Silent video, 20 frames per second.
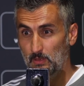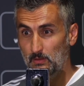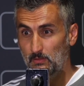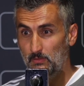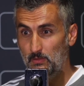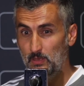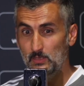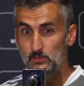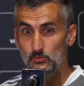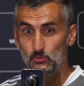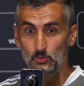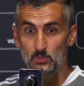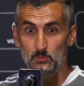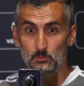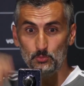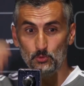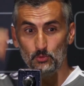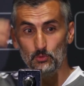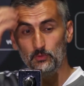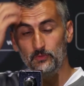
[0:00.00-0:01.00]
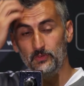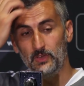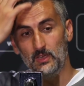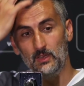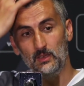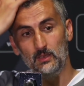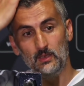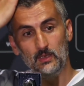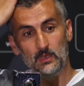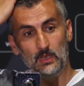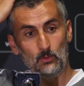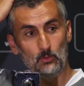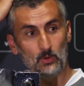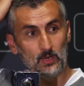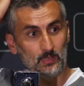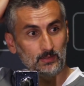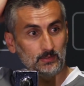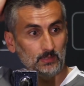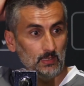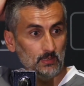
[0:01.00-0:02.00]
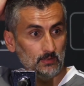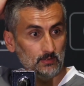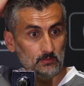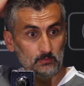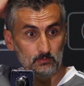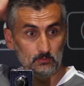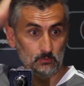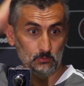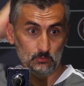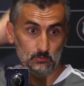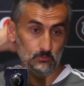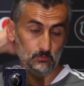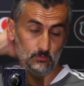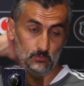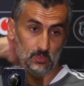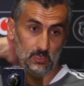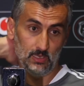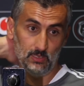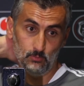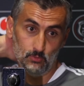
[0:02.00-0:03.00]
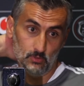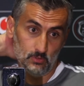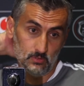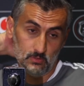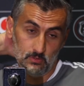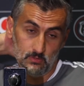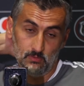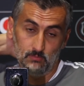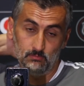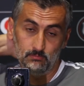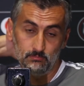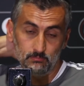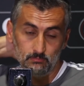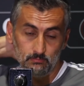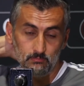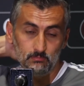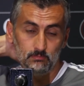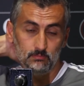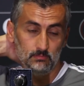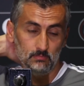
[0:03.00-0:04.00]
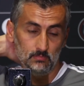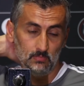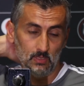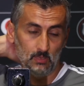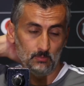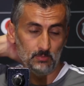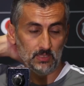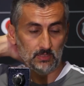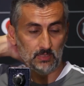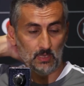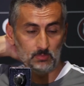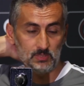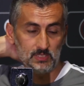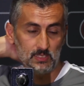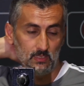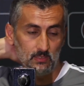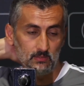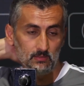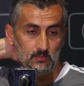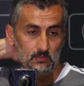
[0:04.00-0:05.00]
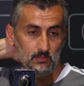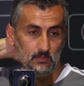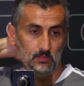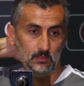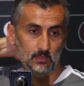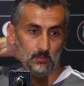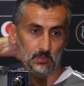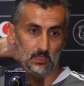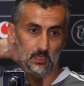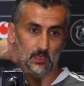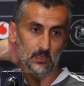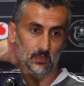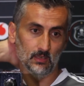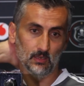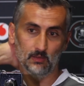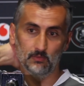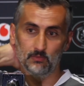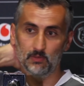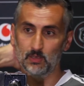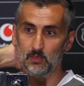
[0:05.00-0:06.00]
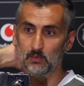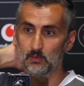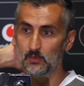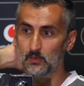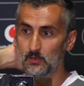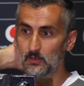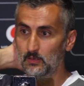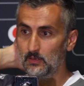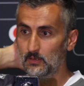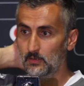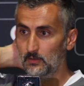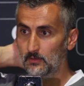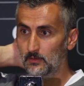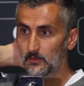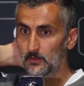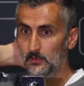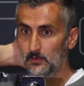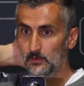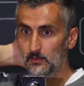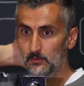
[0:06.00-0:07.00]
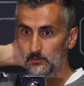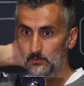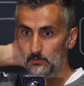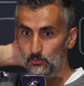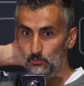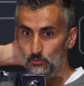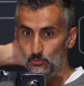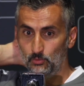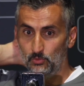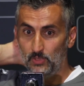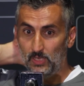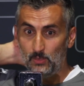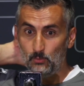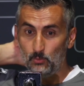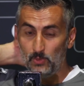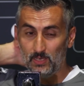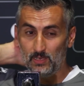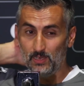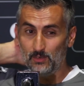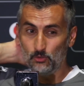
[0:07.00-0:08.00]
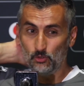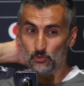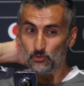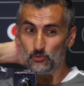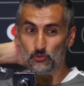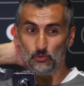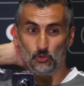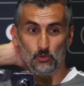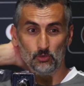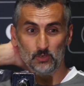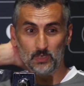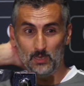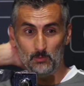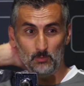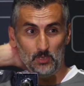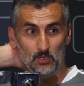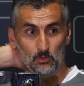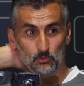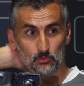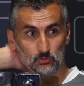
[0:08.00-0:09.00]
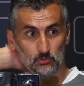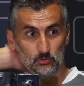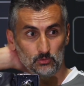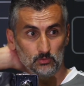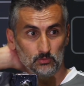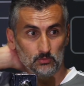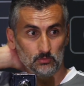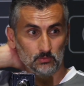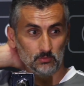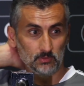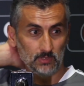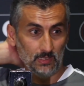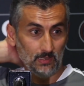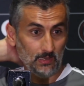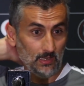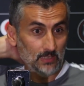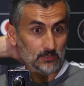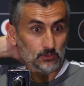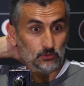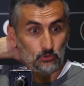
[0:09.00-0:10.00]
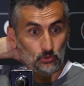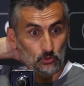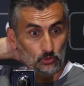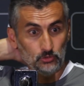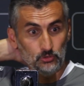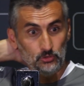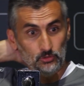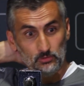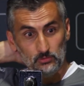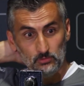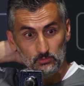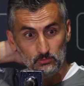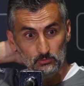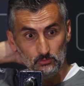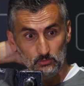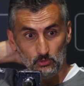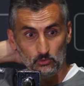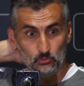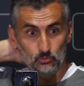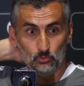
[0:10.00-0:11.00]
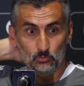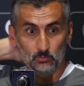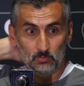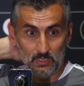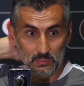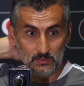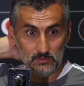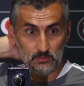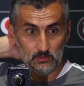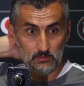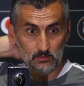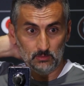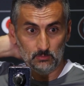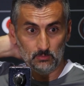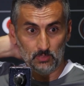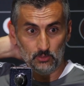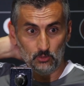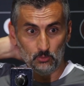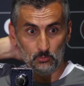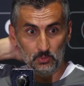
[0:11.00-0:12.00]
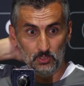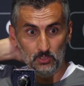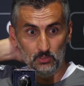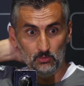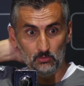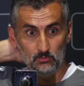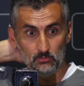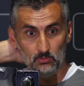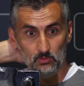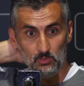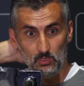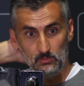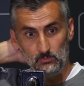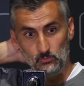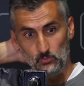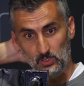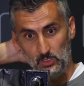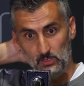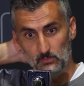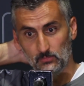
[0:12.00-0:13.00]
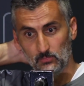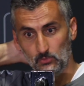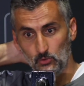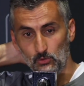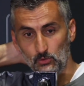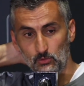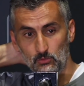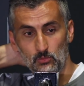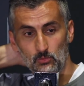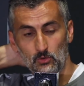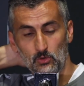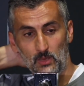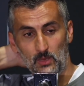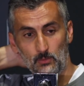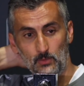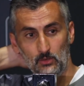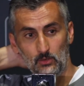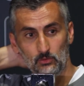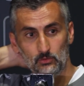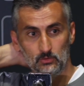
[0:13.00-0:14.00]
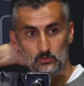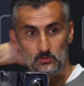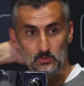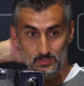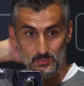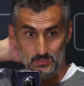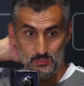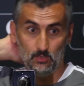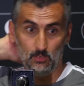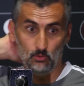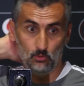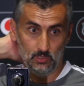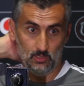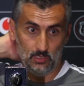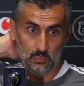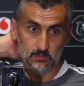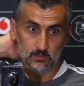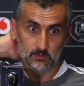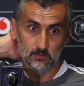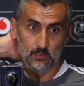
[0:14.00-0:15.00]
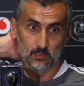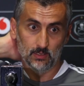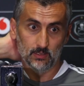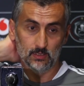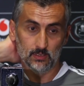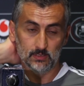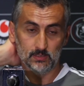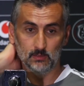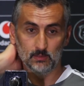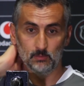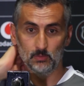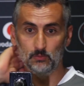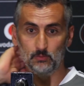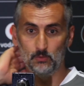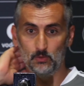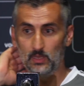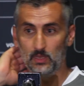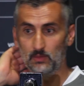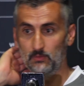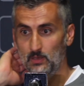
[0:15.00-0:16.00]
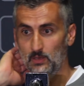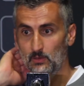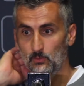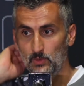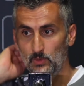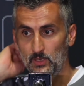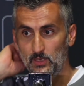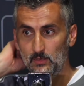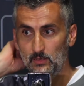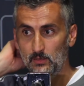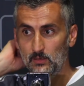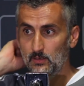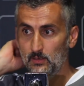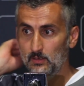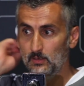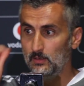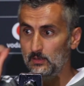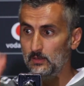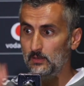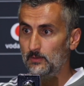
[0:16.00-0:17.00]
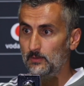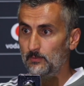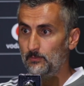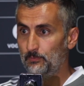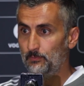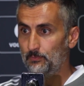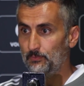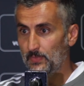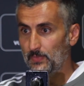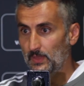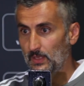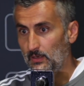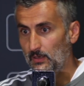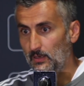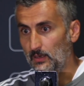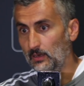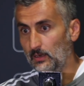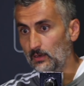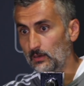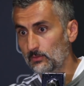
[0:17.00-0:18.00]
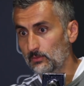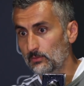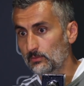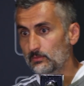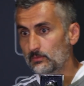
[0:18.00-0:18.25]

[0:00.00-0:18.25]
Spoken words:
Things to improve in our attack. What I was a bit upset in the beginning, I think today we cannot talk about the last touch, not too much, in my opinion, and we can talk more about the second last. Like I said before, I think we had,